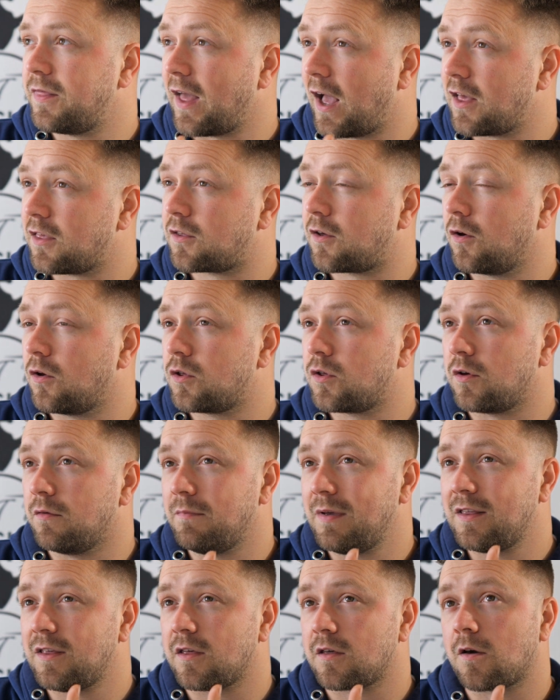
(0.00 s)
that's good, so it
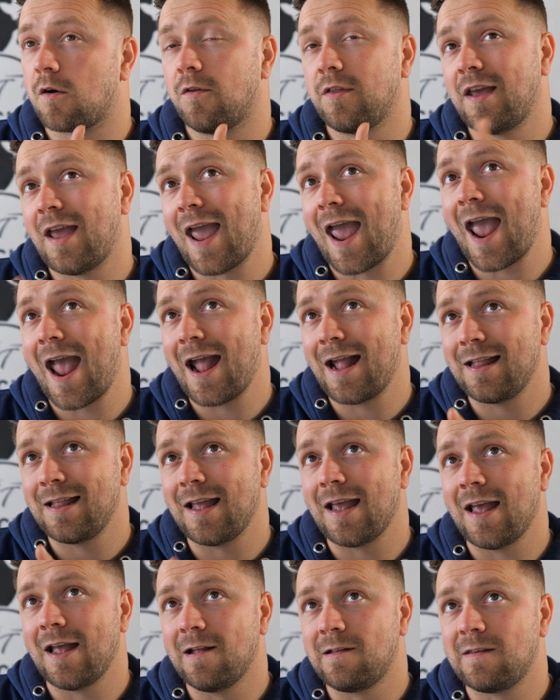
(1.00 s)
means it's got the
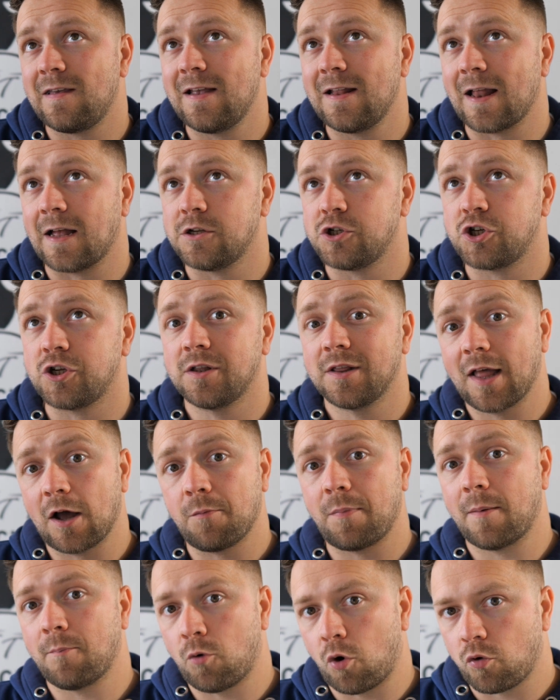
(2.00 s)
N18 engine, a little
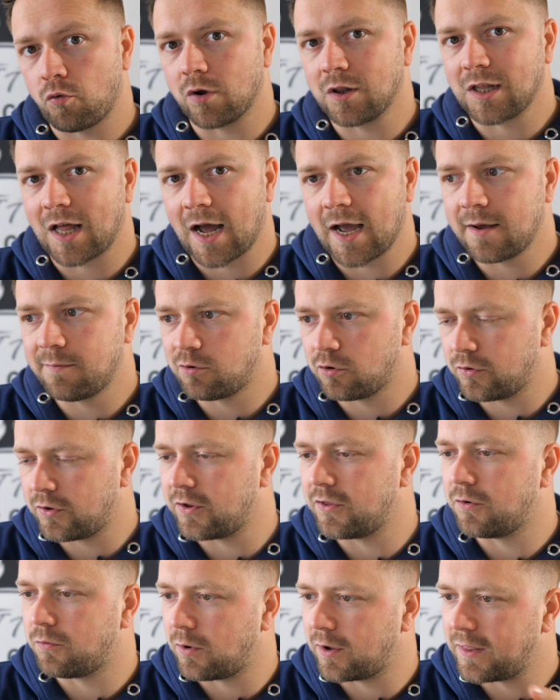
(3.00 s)
bit more reliable
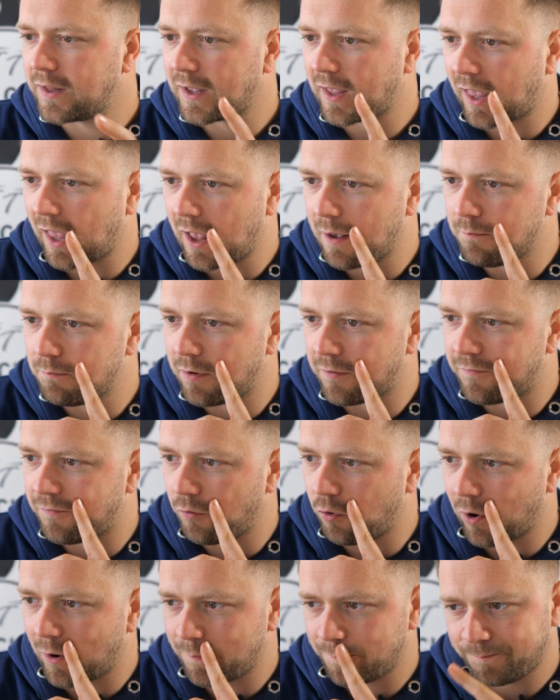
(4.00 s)
than the one that came
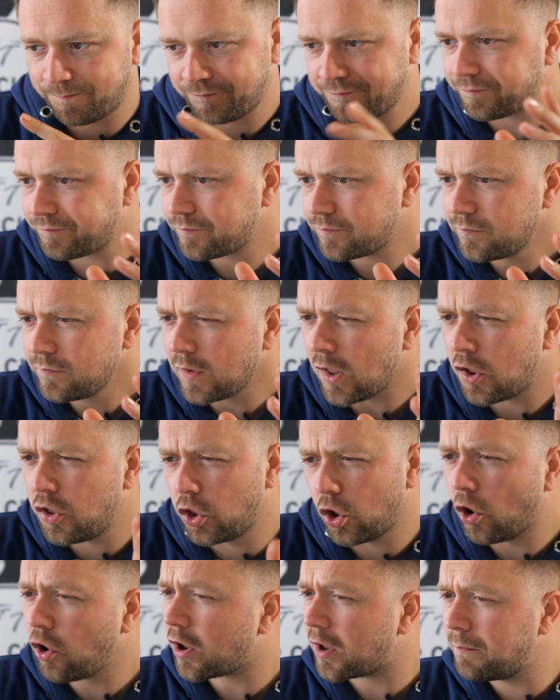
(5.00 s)
before.
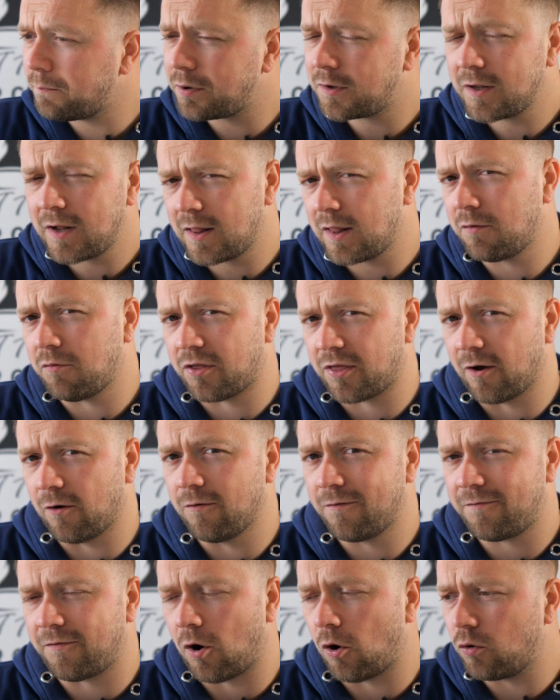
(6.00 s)
Not completely
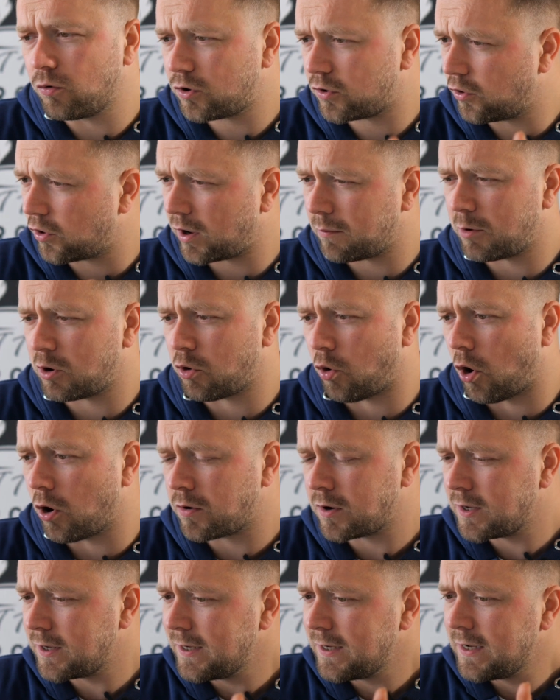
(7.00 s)
without fault, don't get me
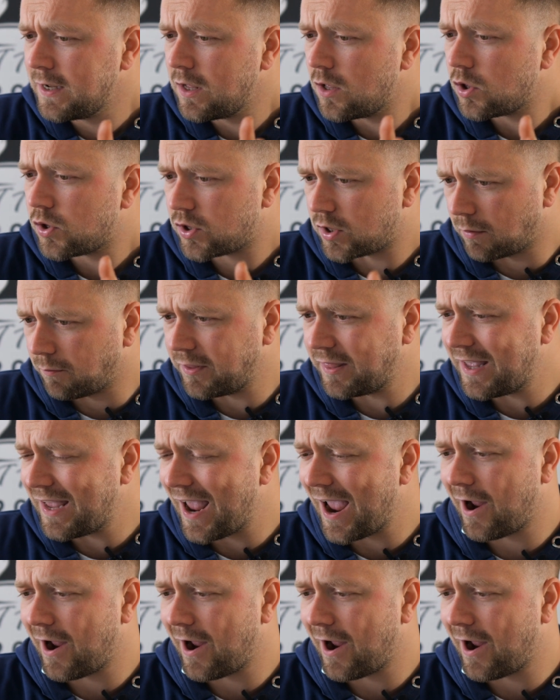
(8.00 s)
wrong. Some of the